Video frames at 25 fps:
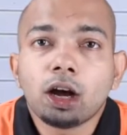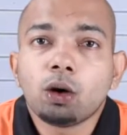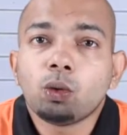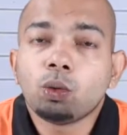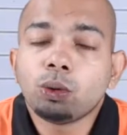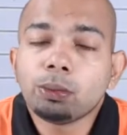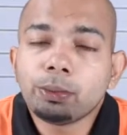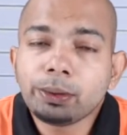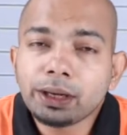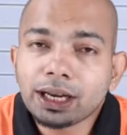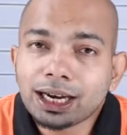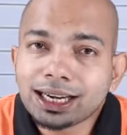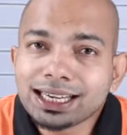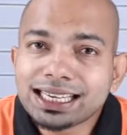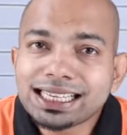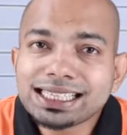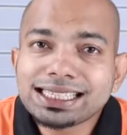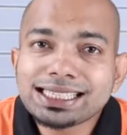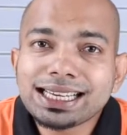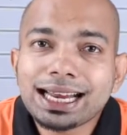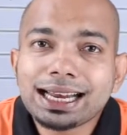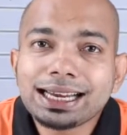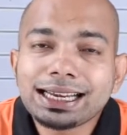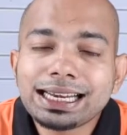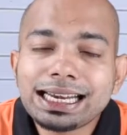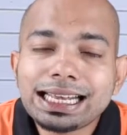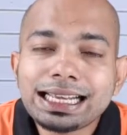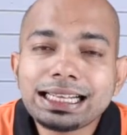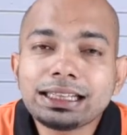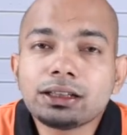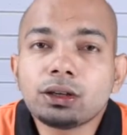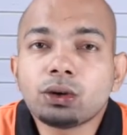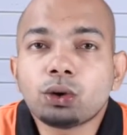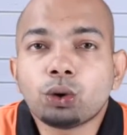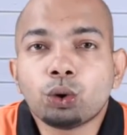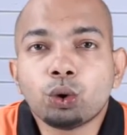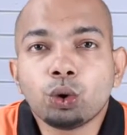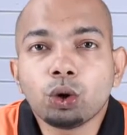we'll be understanding
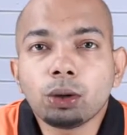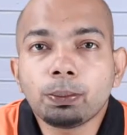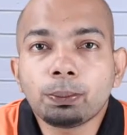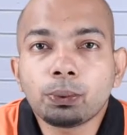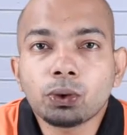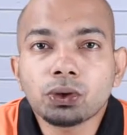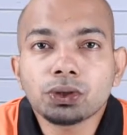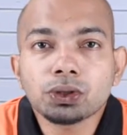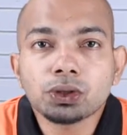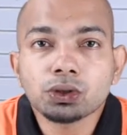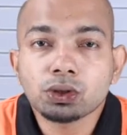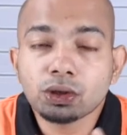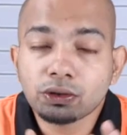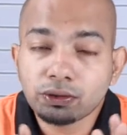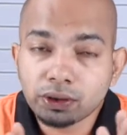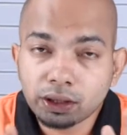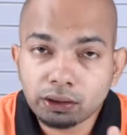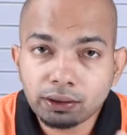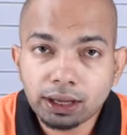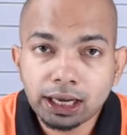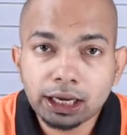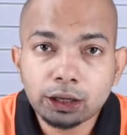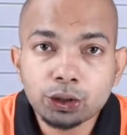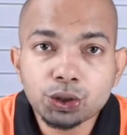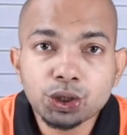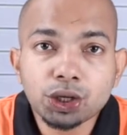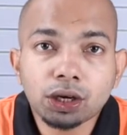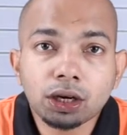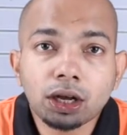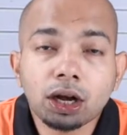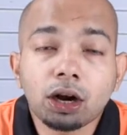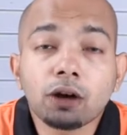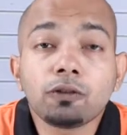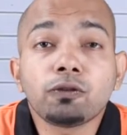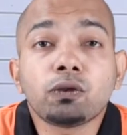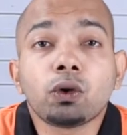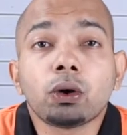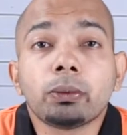the whole process of revaluation
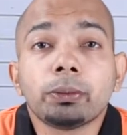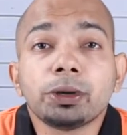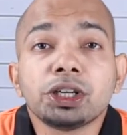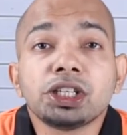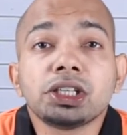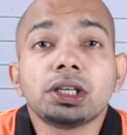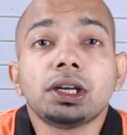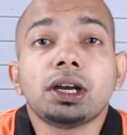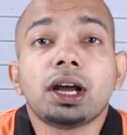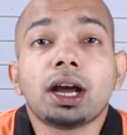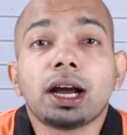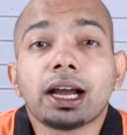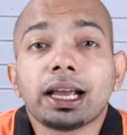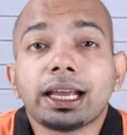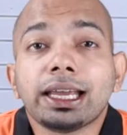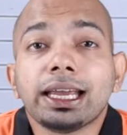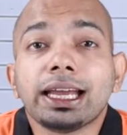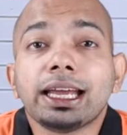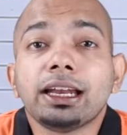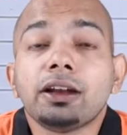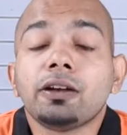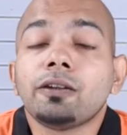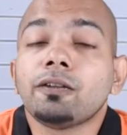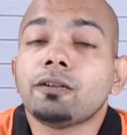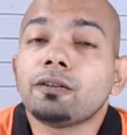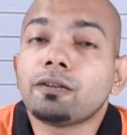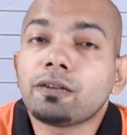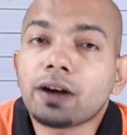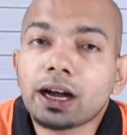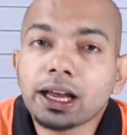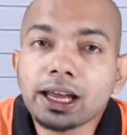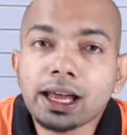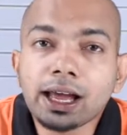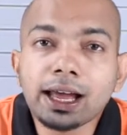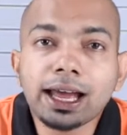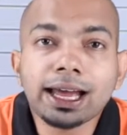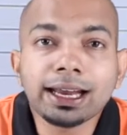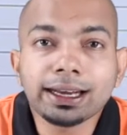account formation again
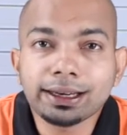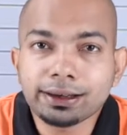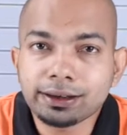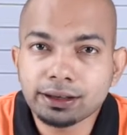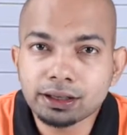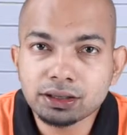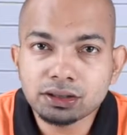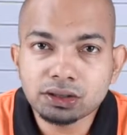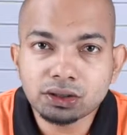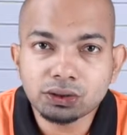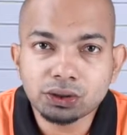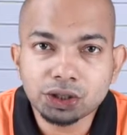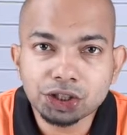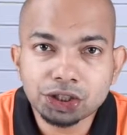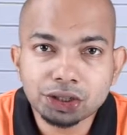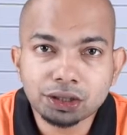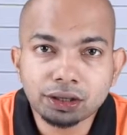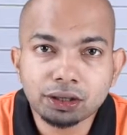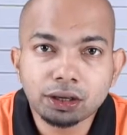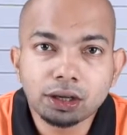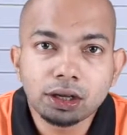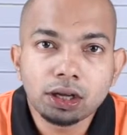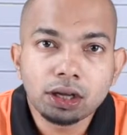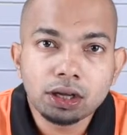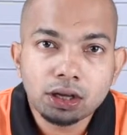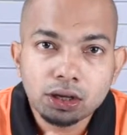via an illustration.